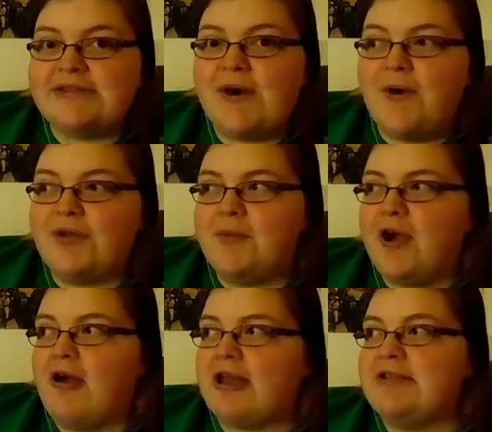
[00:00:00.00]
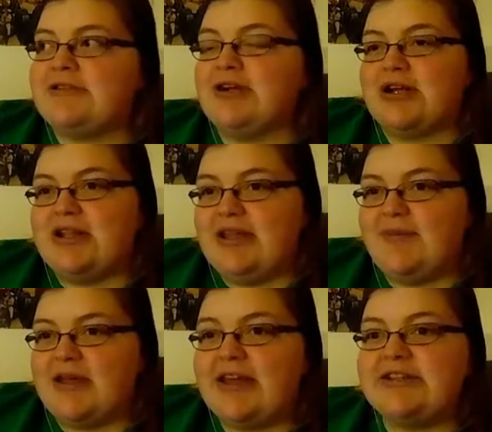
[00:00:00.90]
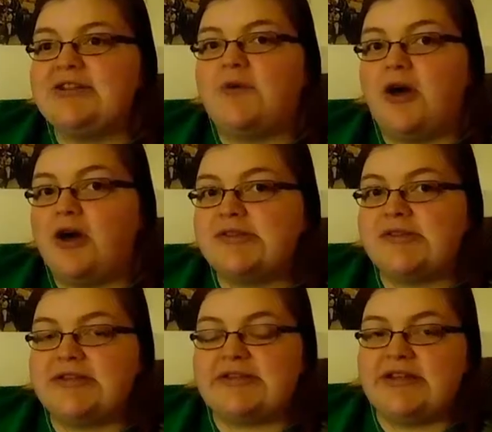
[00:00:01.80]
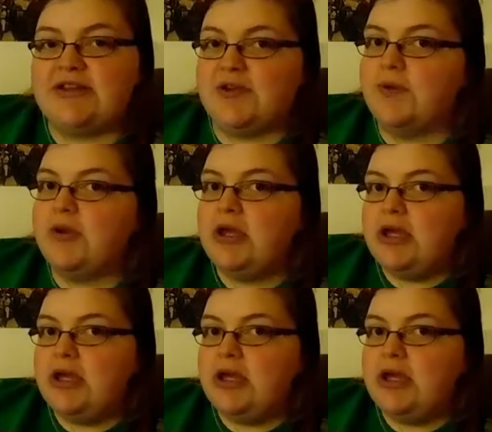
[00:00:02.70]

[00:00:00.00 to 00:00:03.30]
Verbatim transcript: so tomorrow I can start cleaning my kitchen while also listening to